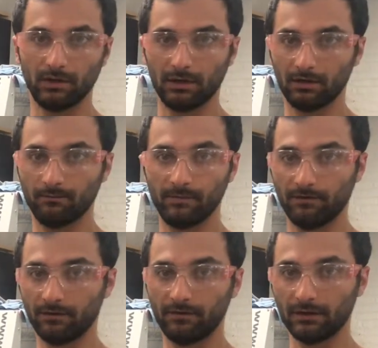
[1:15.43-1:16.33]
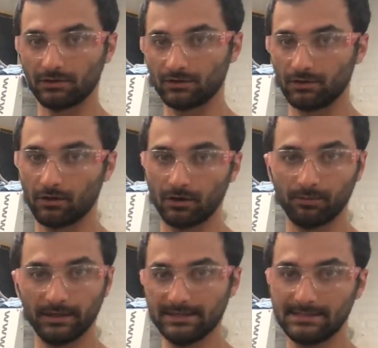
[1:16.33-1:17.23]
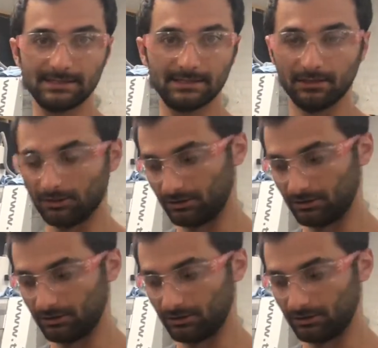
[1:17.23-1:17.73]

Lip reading: where if your fingers are in the wrong place,